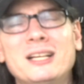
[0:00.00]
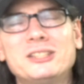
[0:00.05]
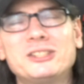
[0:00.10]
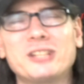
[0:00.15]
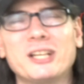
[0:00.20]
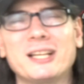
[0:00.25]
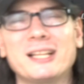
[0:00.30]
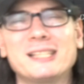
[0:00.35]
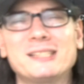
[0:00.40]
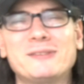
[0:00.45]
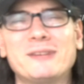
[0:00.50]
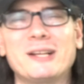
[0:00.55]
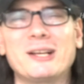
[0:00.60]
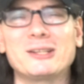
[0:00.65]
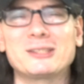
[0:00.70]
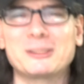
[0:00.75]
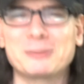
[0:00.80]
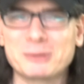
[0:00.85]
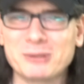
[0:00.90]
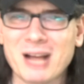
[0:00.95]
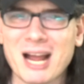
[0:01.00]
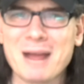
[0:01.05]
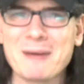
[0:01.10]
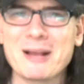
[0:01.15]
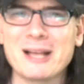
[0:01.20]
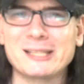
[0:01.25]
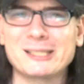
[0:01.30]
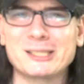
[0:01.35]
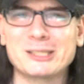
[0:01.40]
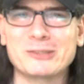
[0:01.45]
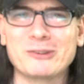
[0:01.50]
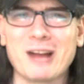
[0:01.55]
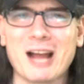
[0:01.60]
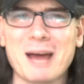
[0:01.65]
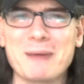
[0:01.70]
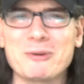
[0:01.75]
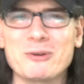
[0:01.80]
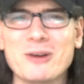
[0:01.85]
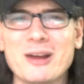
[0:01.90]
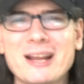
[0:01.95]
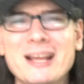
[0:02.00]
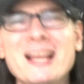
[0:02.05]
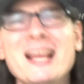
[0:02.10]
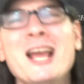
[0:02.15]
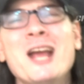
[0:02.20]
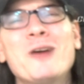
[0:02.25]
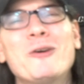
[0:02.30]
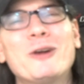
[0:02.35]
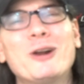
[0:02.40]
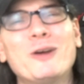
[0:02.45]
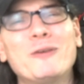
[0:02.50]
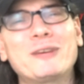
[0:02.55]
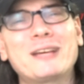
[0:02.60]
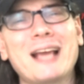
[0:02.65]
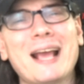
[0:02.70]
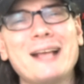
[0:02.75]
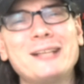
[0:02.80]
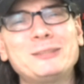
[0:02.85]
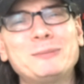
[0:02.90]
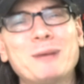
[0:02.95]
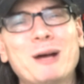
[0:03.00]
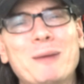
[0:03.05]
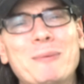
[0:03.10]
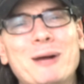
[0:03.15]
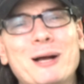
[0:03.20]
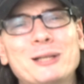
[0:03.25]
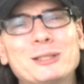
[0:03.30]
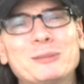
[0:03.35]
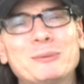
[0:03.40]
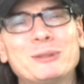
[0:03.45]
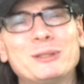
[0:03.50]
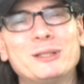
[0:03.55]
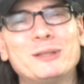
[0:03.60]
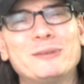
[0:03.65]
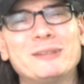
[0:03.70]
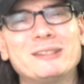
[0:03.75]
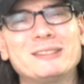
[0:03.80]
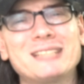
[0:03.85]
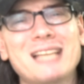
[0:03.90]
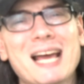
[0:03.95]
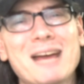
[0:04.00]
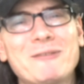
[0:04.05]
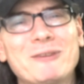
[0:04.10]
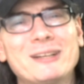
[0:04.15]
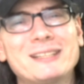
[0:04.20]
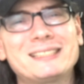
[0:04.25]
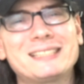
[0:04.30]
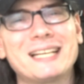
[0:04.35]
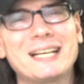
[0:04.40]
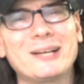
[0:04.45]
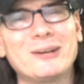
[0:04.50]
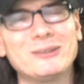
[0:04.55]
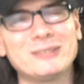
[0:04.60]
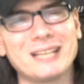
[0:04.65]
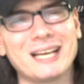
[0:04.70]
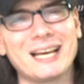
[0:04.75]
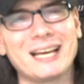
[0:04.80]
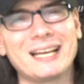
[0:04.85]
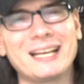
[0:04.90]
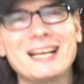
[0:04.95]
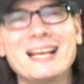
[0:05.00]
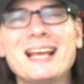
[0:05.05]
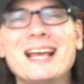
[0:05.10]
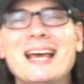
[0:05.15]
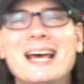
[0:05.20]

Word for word: Share this video. Subscribe if you haven't subscribed already. Ring notification bell because of new videos every single day.